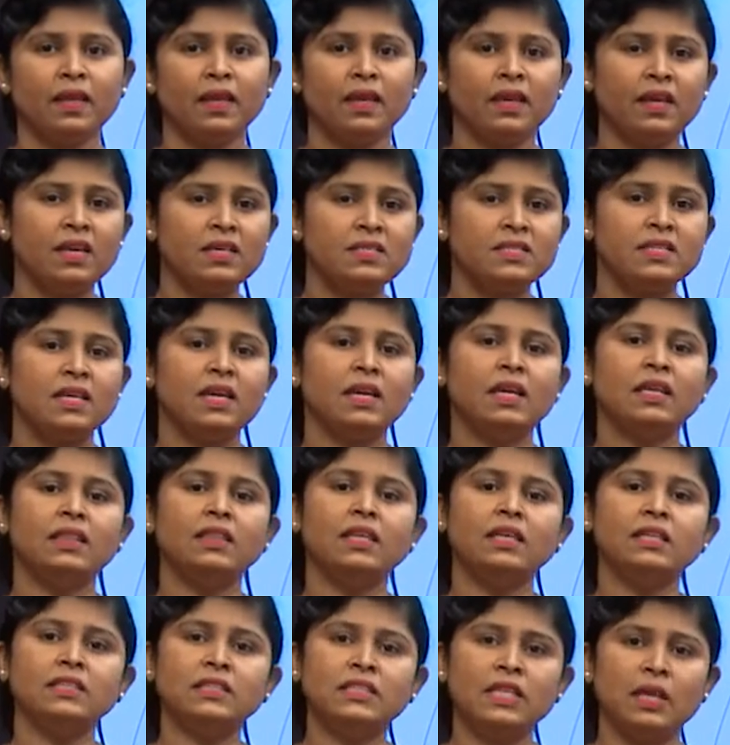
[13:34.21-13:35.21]
Yes,
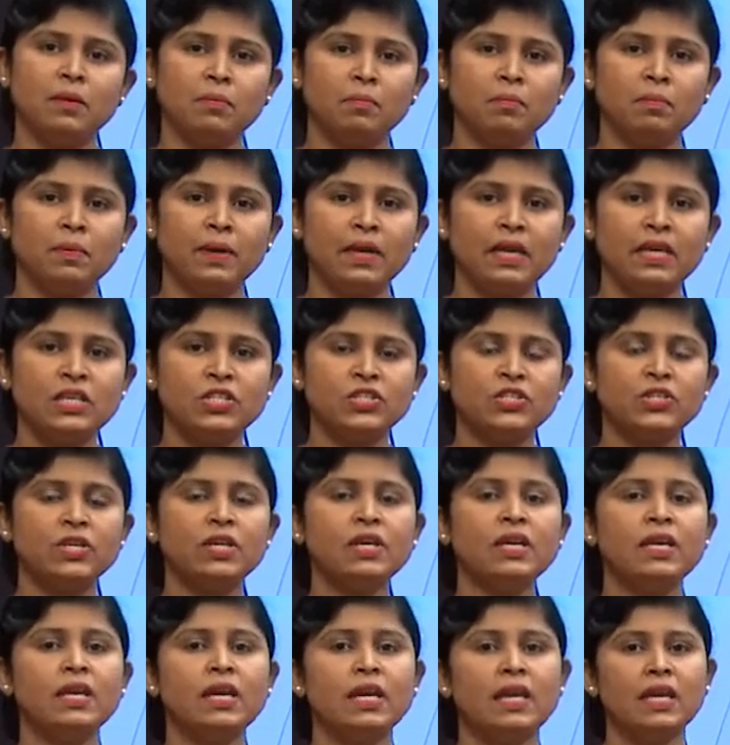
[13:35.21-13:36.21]
the temperature